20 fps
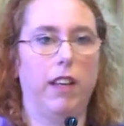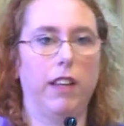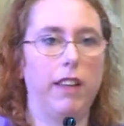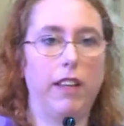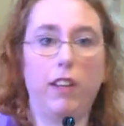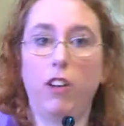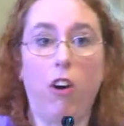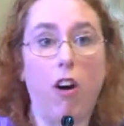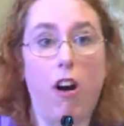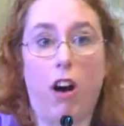
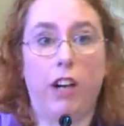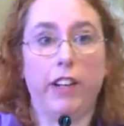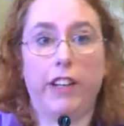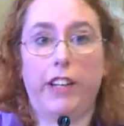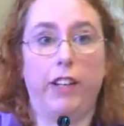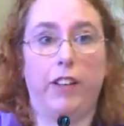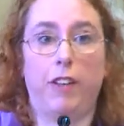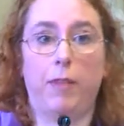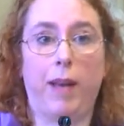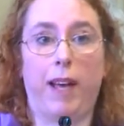They're not
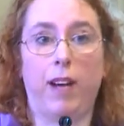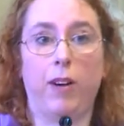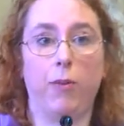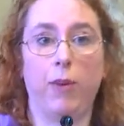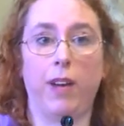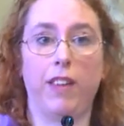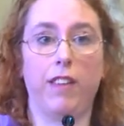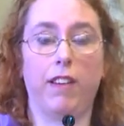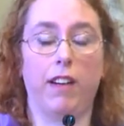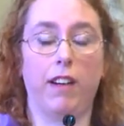arguing about
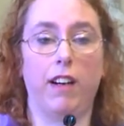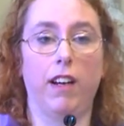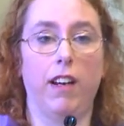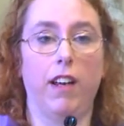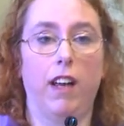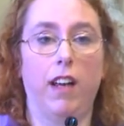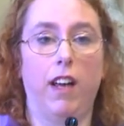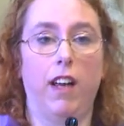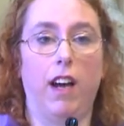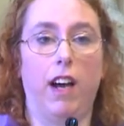whether
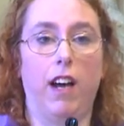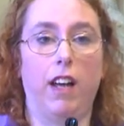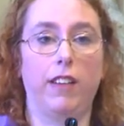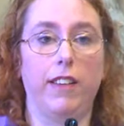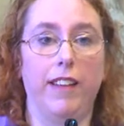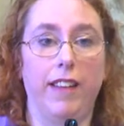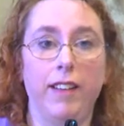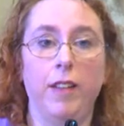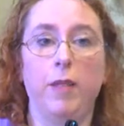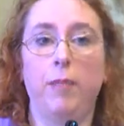an
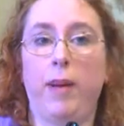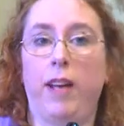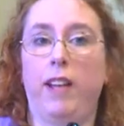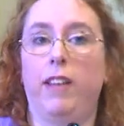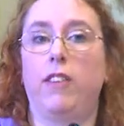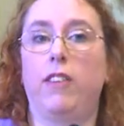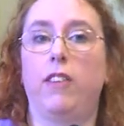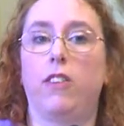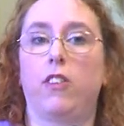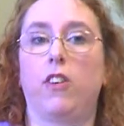
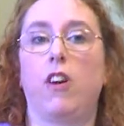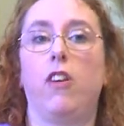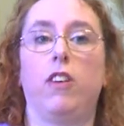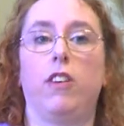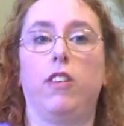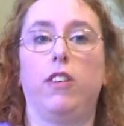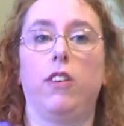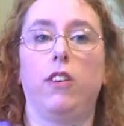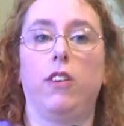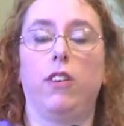independent
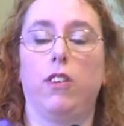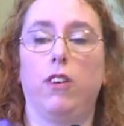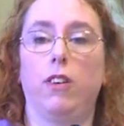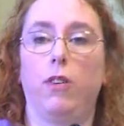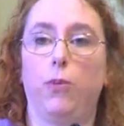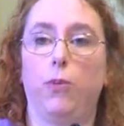Scotland